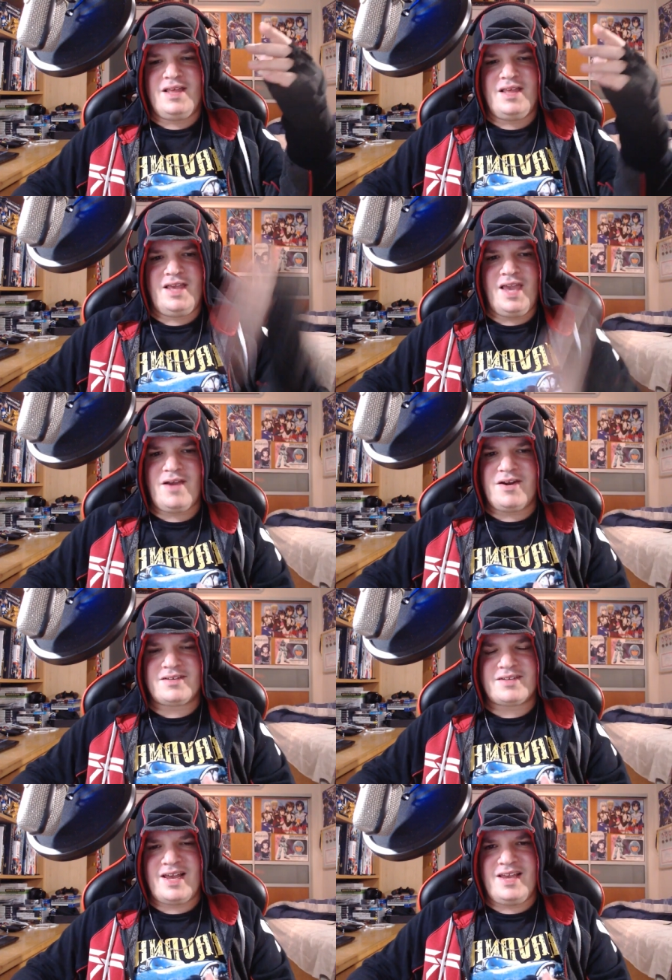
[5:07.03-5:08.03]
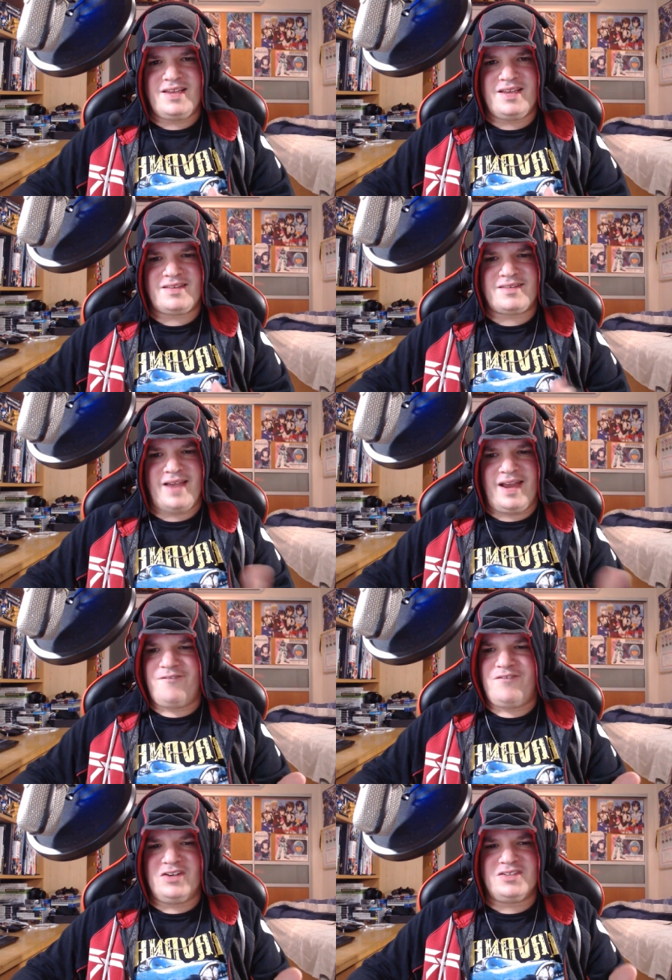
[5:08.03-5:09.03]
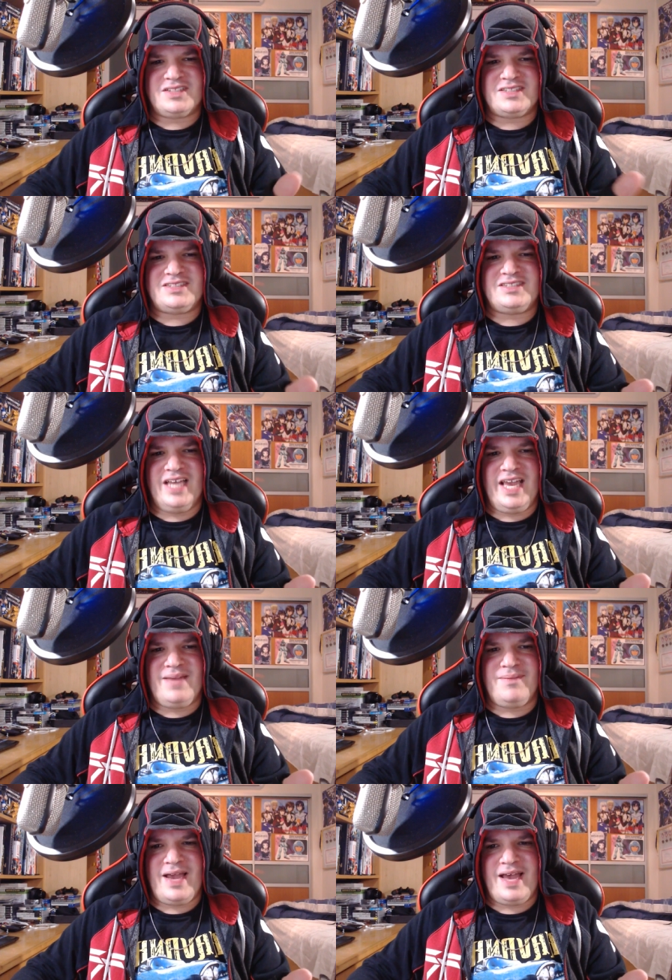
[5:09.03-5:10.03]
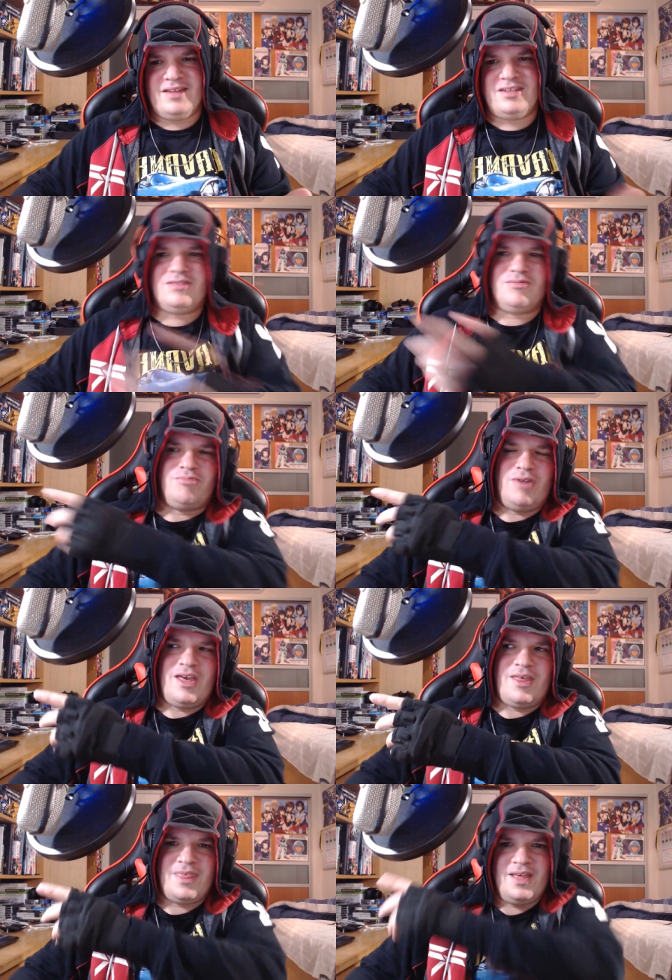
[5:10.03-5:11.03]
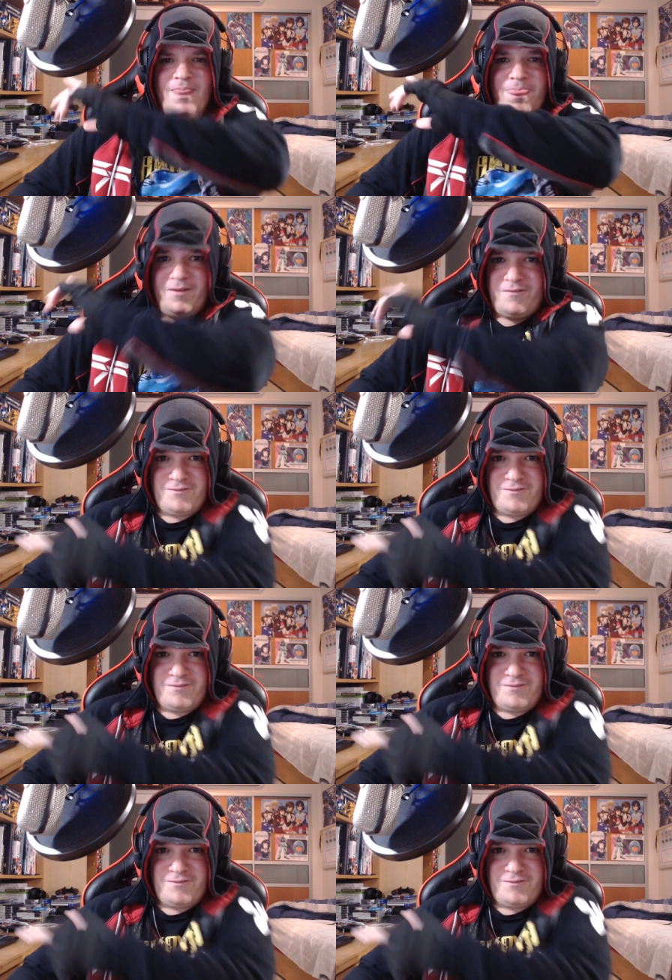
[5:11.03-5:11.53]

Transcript: Here it's like it kind of feels the same as with the